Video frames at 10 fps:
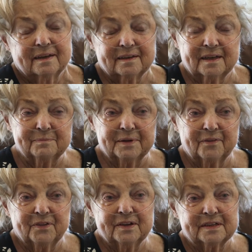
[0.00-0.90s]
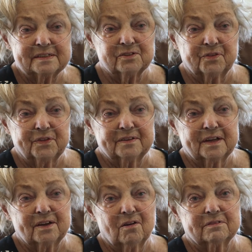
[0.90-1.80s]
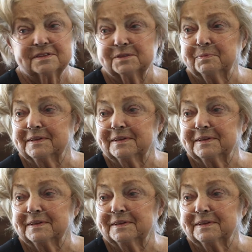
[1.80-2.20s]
And I think they still think they aren't,